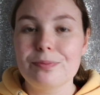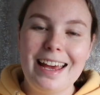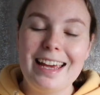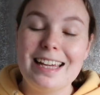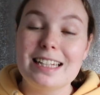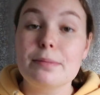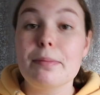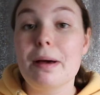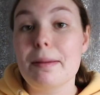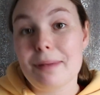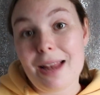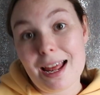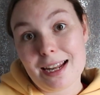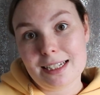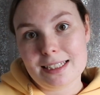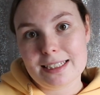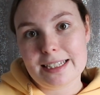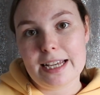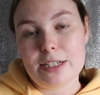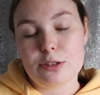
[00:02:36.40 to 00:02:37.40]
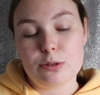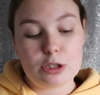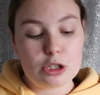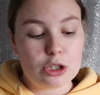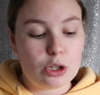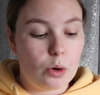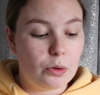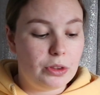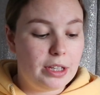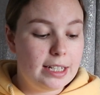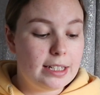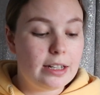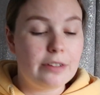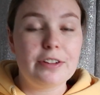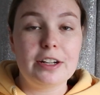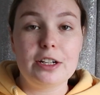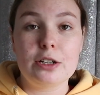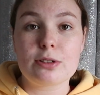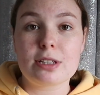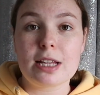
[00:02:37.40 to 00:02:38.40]
it's my planning schedule. So these are
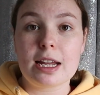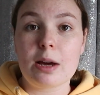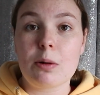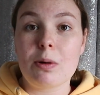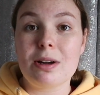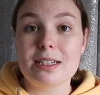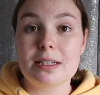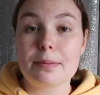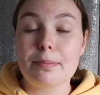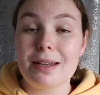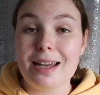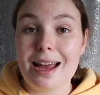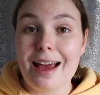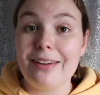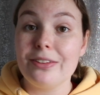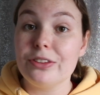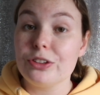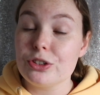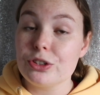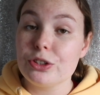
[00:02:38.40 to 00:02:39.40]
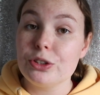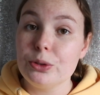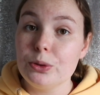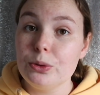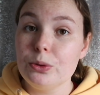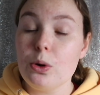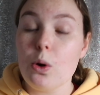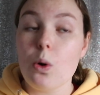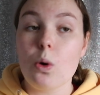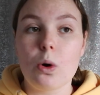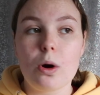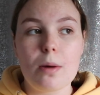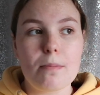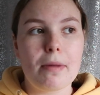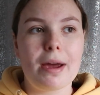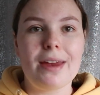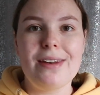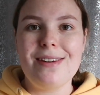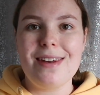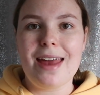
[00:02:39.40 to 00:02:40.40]
videos that I want to plan soon, or
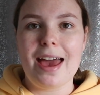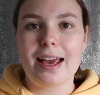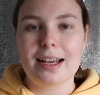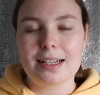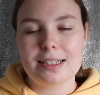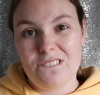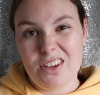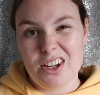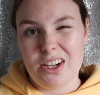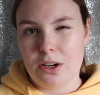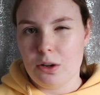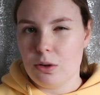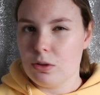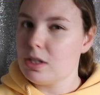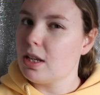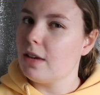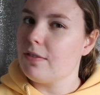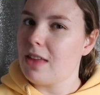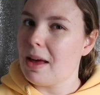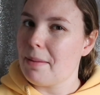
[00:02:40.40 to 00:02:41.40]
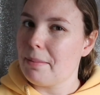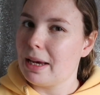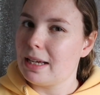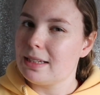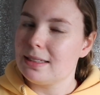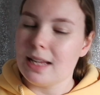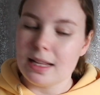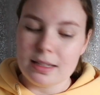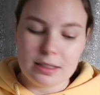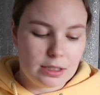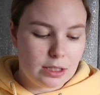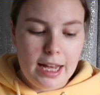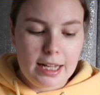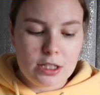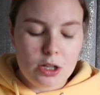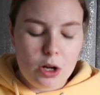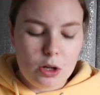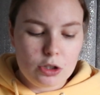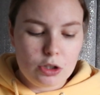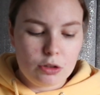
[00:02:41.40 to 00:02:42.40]
my next videos, if that makes sense.
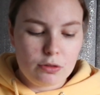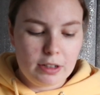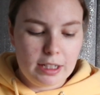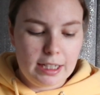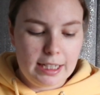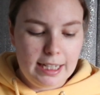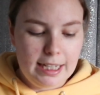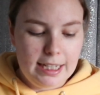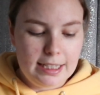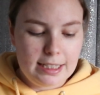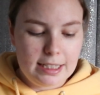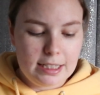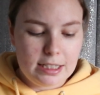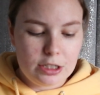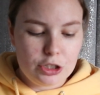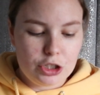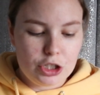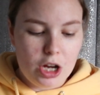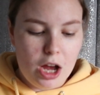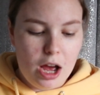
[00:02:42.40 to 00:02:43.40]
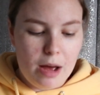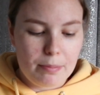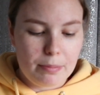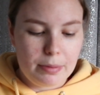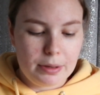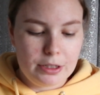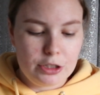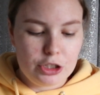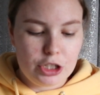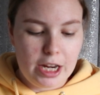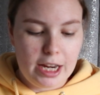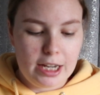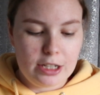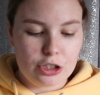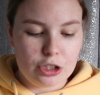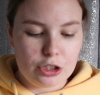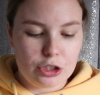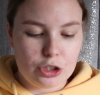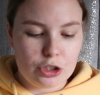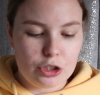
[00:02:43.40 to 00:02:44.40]
It's also really easy to chop and
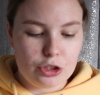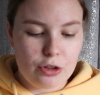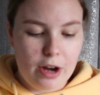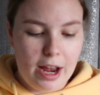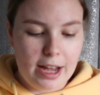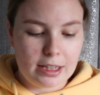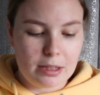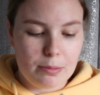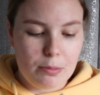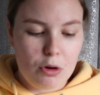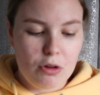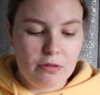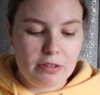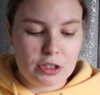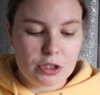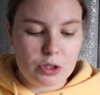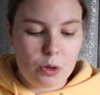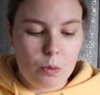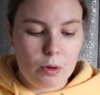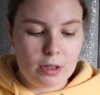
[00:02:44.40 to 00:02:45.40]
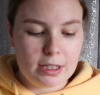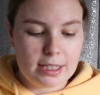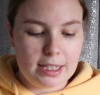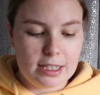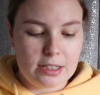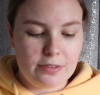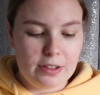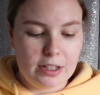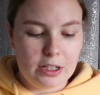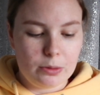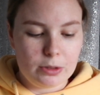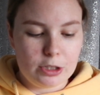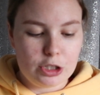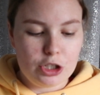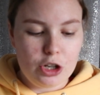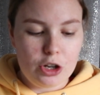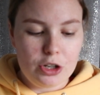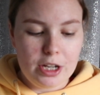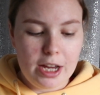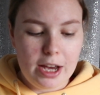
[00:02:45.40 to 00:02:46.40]
change and just drag them over. So once this video is
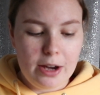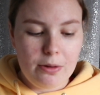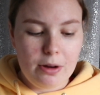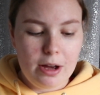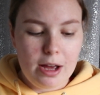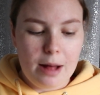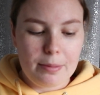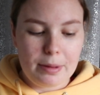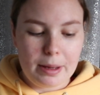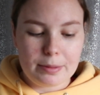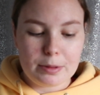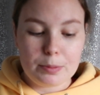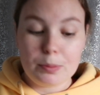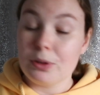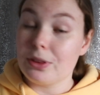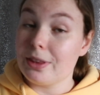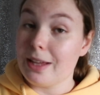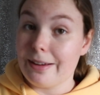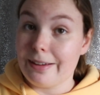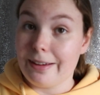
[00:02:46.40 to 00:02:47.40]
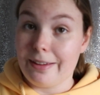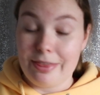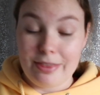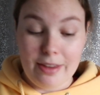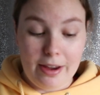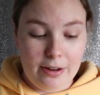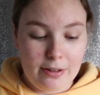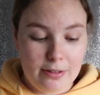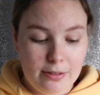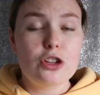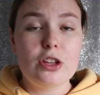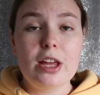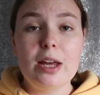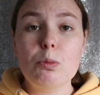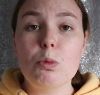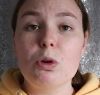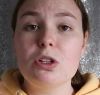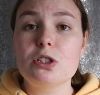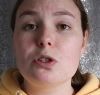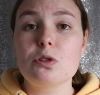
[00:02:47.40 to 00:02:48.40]
done now, I'll be able to put that in there. So
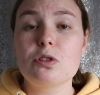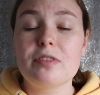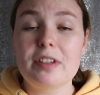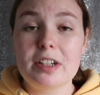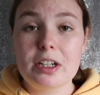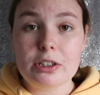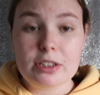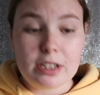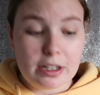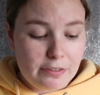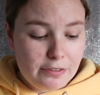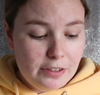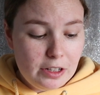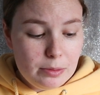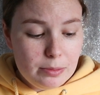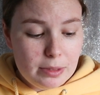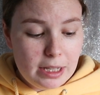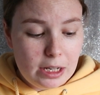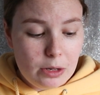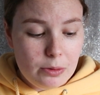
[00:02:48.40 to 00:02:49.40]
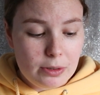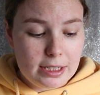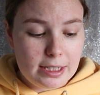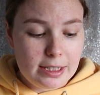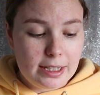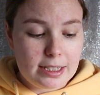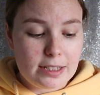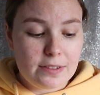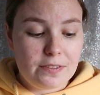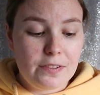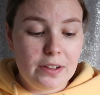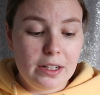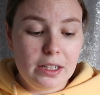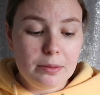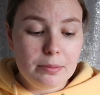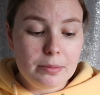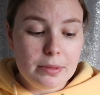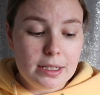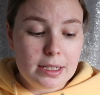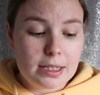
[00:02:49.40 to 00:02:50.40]
then once those videos are filmed, they go into this
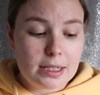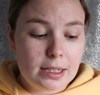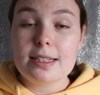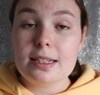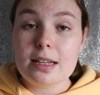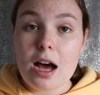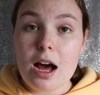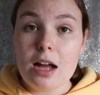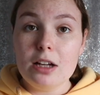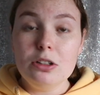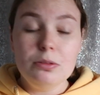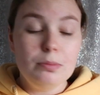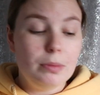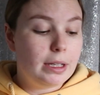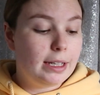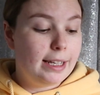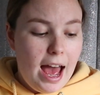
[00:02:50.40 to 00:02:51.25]
filmed column.